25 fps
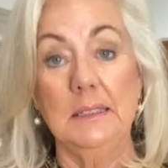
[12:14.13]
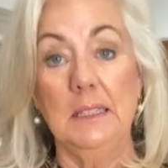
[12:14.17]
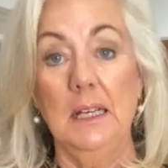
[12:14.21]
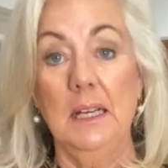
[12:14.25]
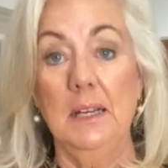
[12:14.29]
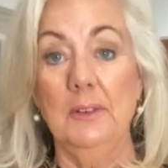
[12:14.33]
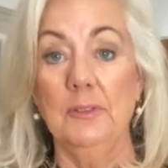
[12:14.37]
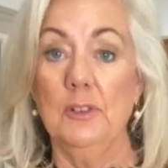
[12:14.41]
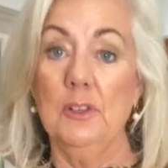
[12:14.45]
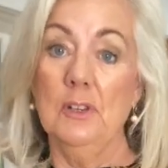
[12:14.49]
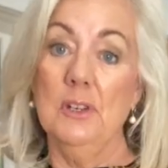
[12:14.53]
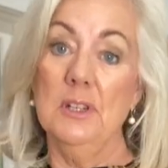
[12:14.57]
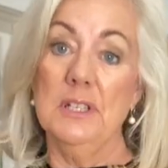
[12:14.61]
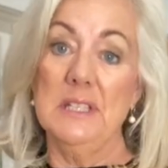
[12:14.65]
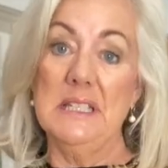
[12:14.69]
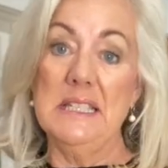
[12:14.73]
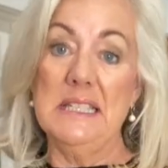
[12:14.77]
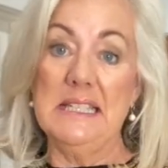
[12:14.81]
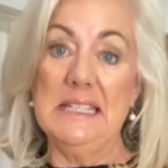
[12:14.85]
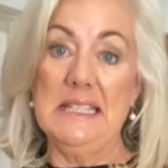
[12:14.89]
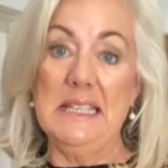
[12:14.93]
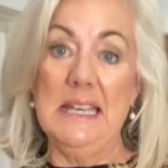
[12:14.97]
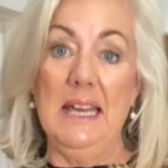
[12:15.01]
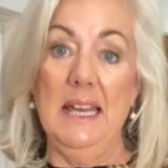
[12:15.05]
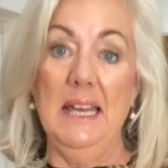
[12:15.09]
I've got to
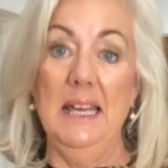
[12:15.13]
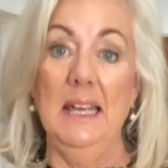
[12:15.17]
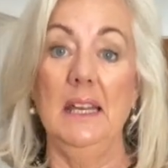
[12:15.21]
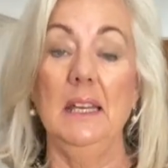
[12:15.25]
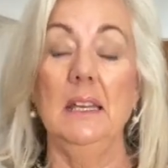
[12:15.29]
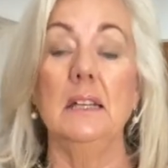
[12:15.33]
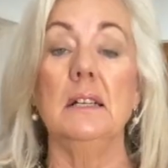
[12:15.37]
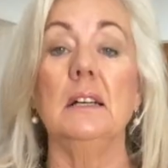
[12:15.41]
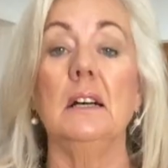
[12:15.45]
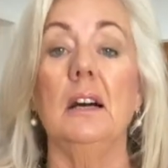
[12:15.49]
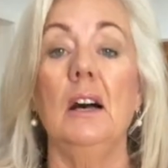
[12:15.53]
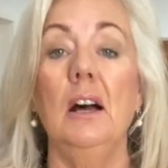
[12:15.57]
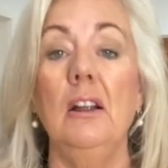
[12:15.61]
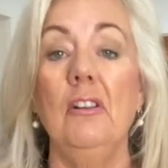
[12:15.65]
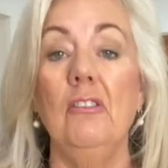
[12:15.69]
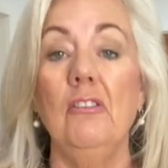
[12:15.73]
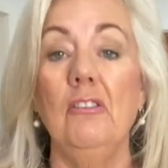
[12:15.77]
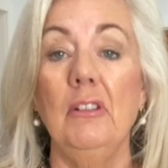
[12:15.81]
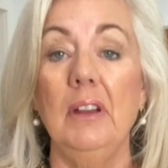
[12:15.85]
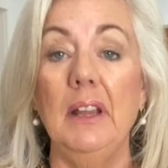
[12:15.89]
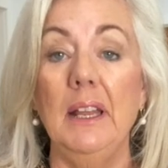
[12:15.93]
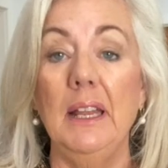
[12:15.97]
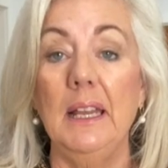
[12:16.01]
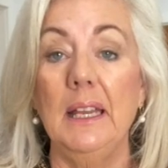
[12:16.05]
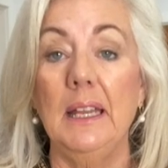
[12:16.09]
say, I
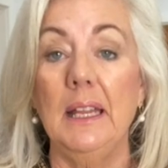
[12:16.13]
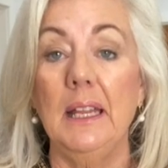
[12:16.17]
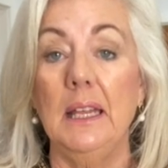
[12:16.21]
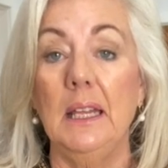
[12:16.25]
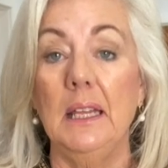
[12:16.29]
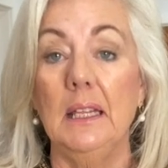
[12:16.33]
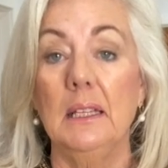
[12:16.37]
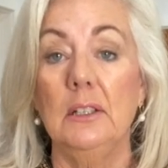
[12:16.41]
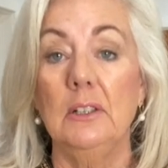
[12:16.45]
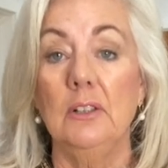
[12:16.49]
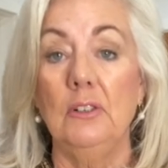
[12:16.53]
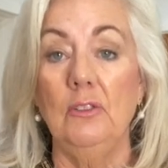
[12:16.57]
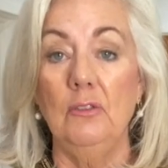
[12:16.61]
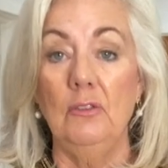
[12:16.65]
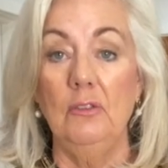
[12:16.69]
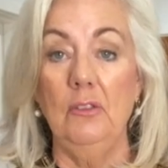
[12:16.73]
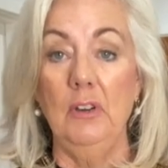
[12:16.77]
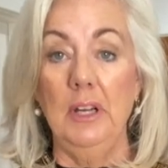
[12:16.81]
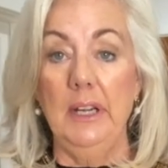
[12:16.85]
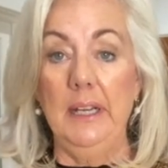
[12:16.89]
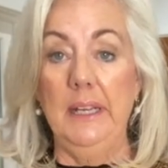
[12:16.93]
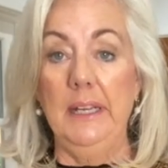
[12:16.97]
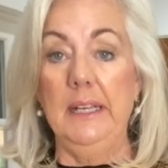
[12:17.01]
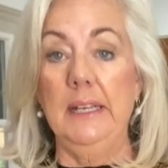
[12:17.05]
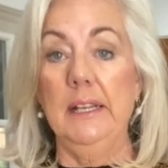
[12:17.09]
really,
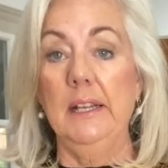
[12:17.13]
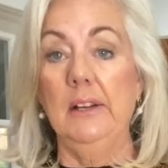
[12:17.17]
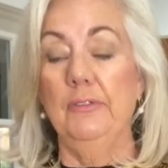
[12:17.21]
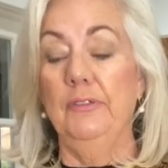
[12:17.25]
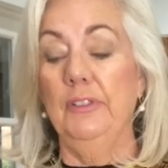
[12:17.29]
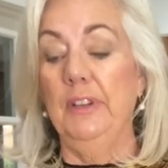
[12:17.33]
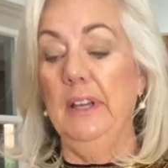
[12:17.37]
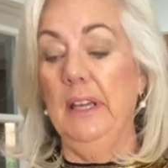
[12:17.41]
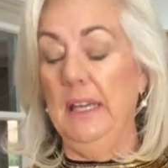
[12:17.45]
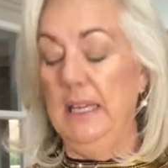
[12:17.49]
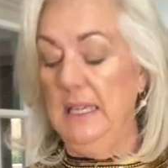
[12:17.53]
really love it.